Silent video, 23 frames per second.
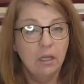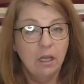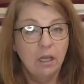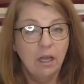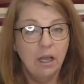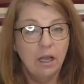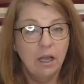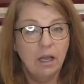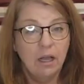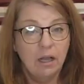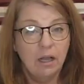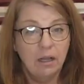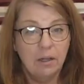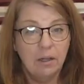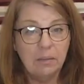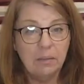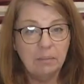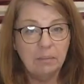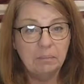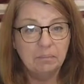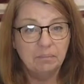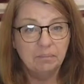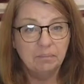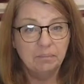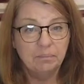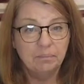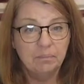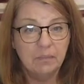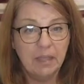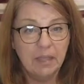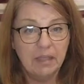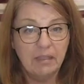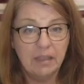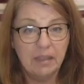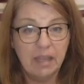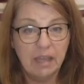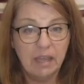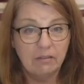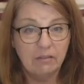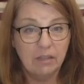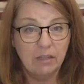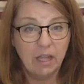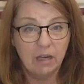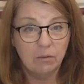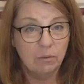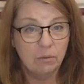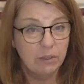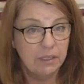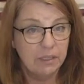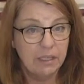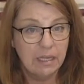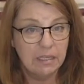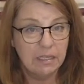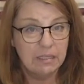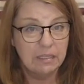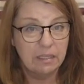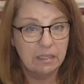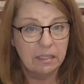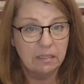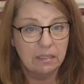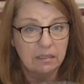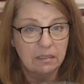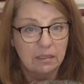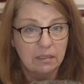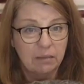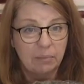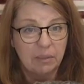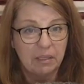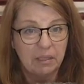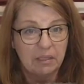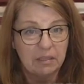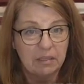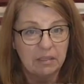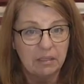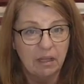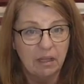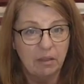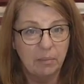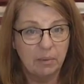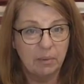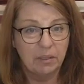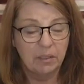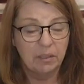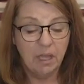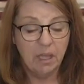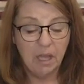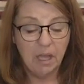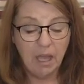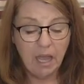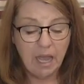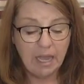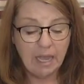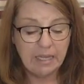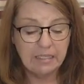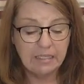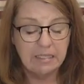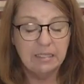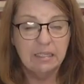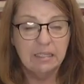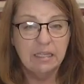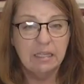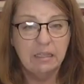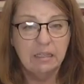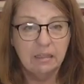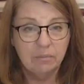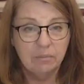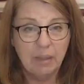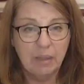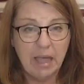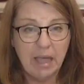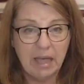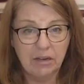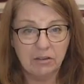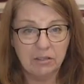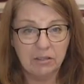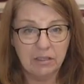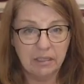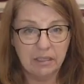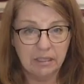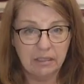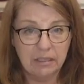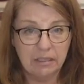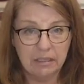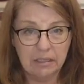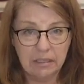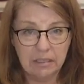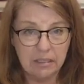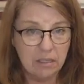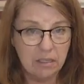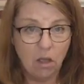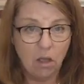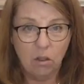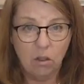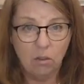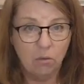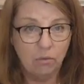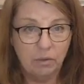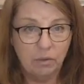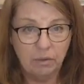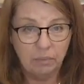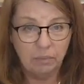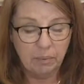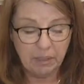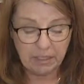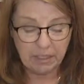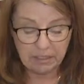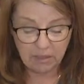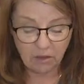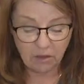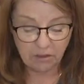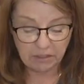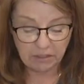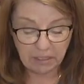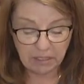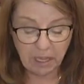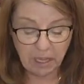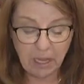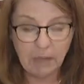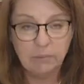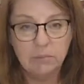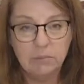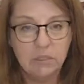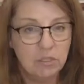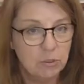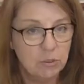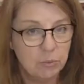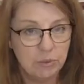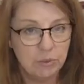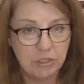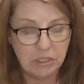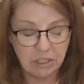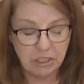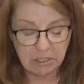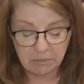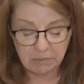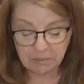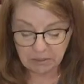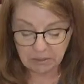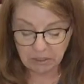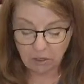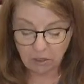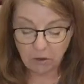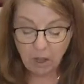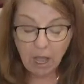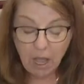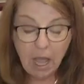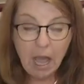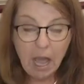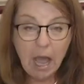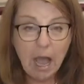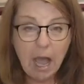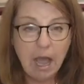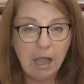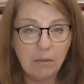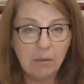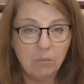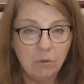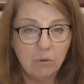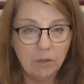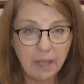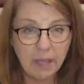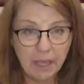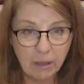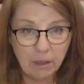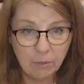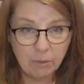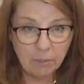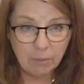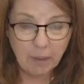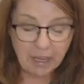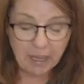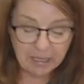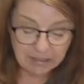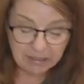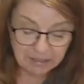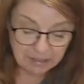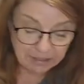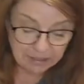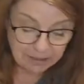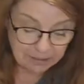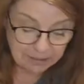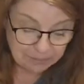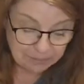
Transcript: and they have a lot of really nice things, and I picked this up, and I see platters like this all over the place all the time. They're super cheap, so I'm okay with painting it.